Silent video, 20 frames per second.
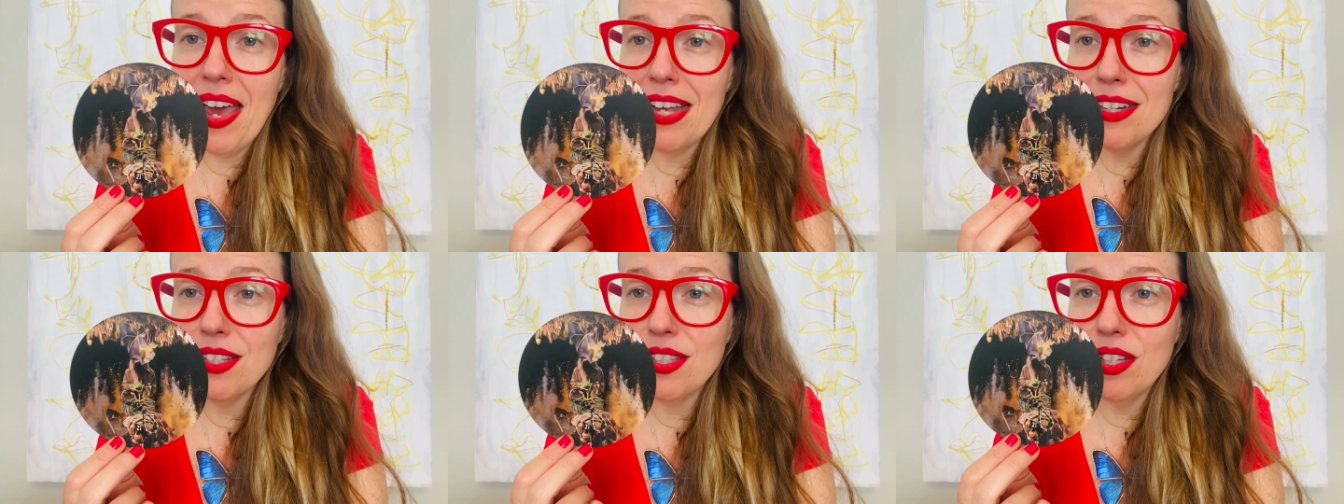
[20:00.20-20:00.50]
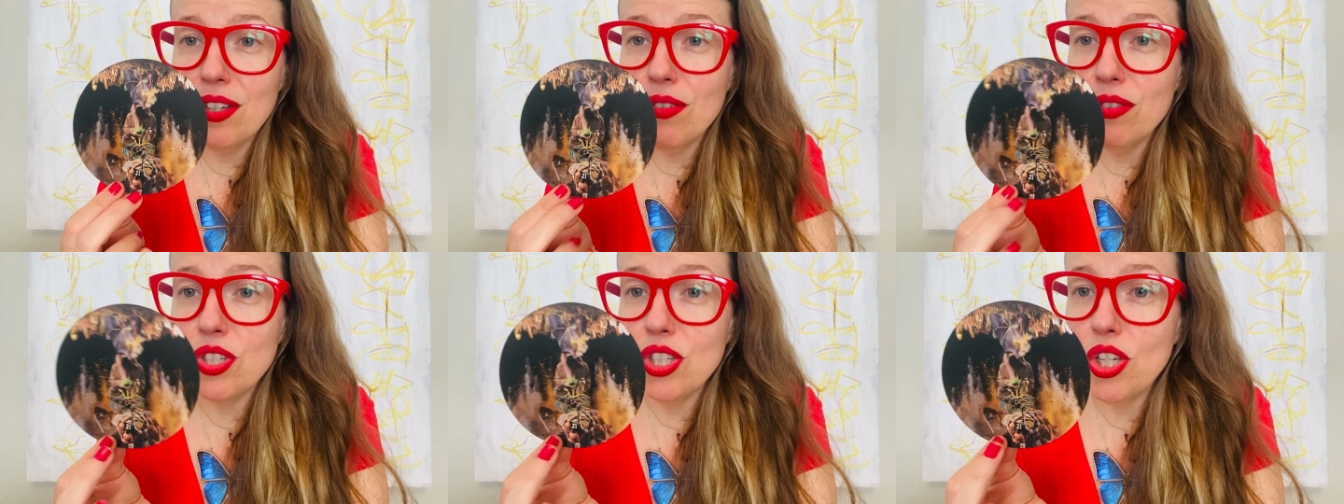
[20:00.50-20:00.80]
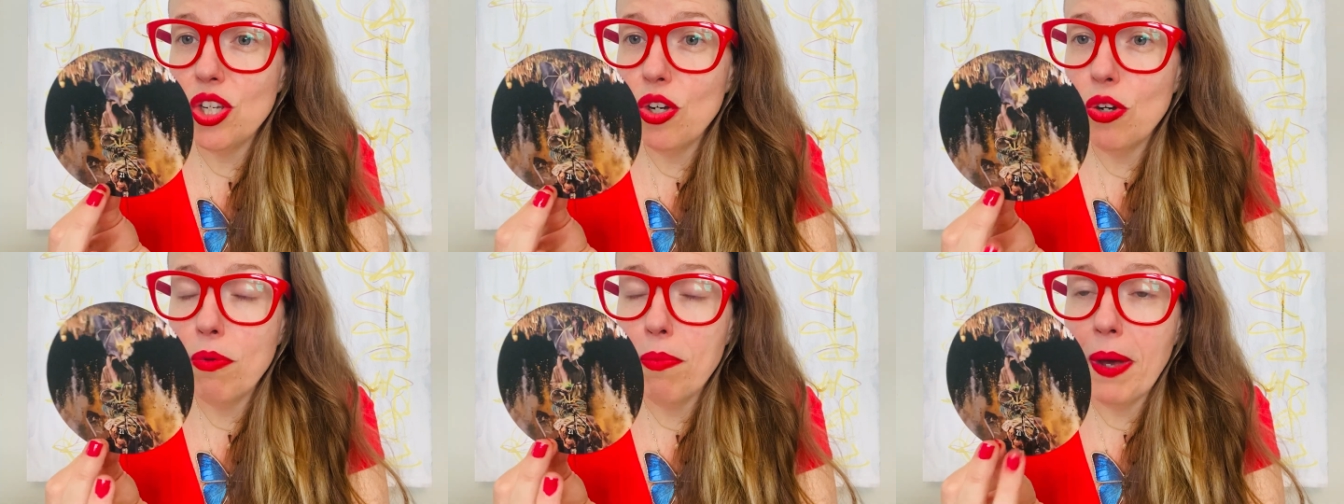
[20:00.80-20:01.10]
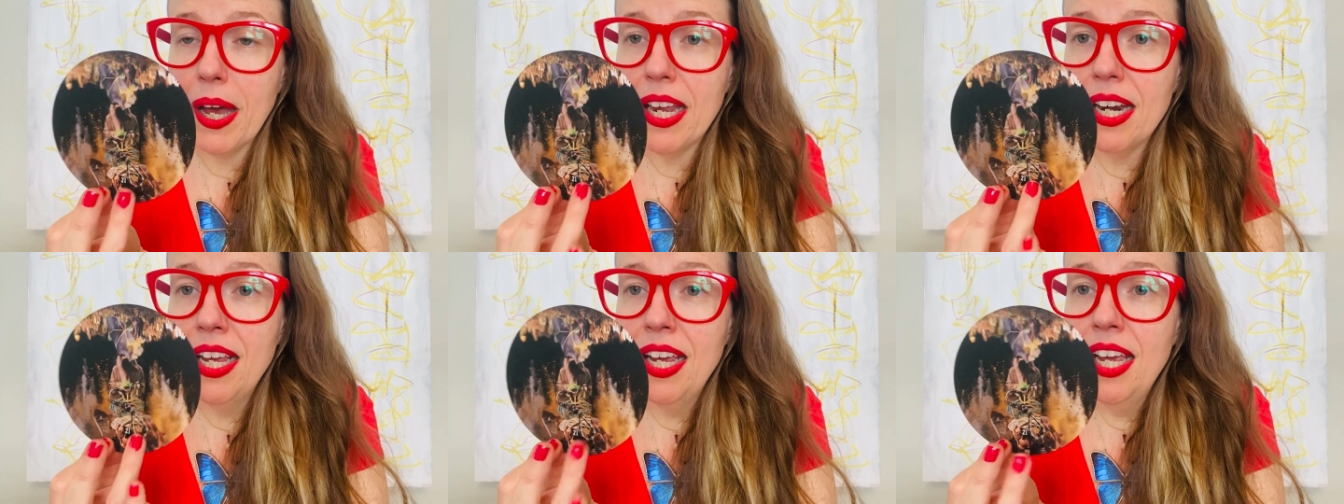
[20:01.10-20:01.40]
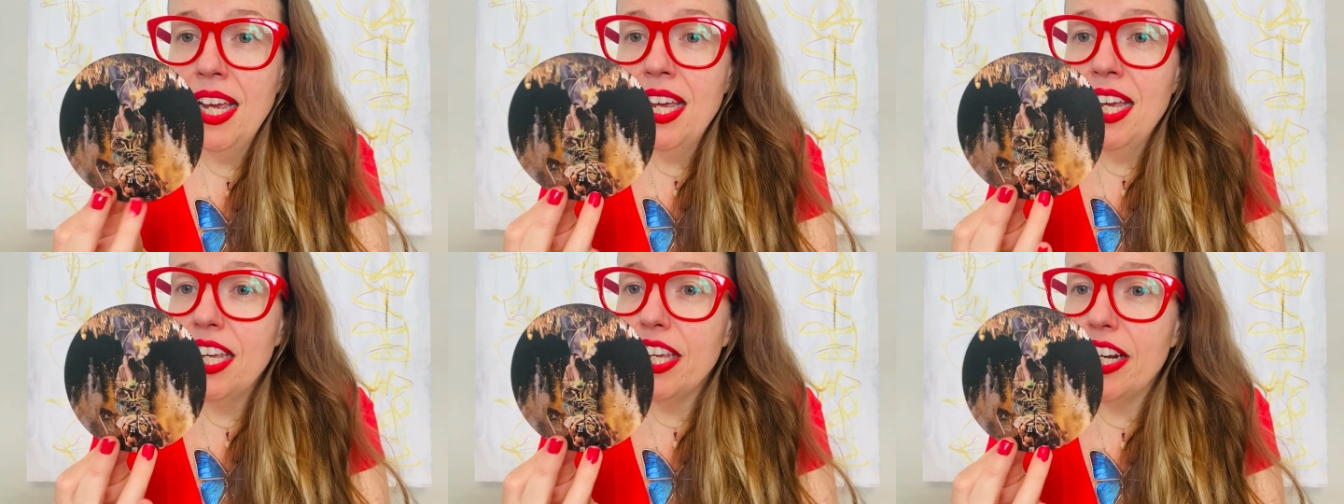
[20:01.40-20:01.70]
that soon too, but
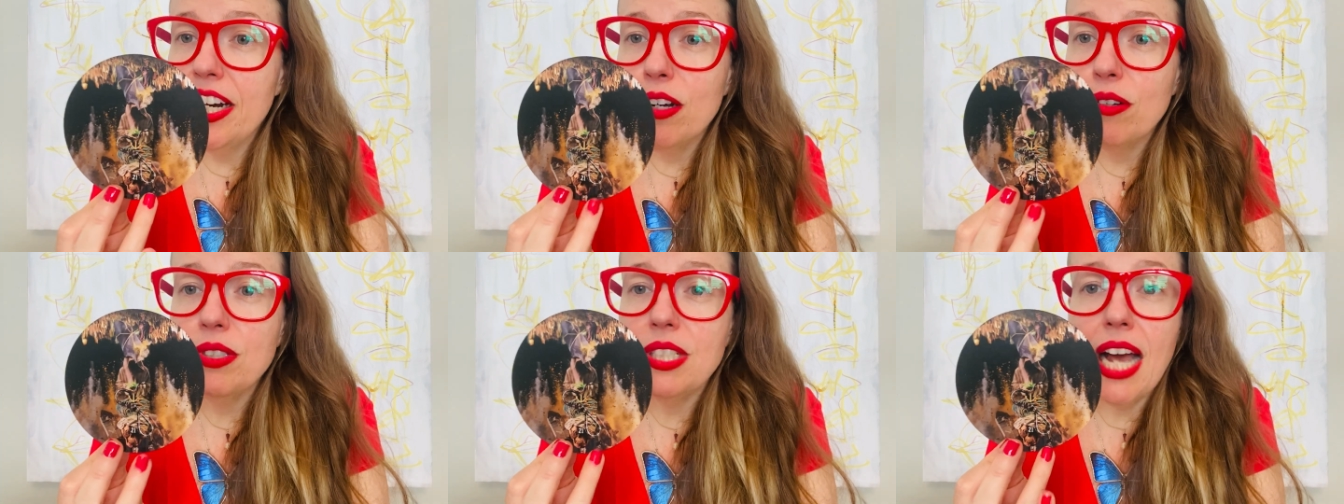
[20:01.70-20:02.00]
you know,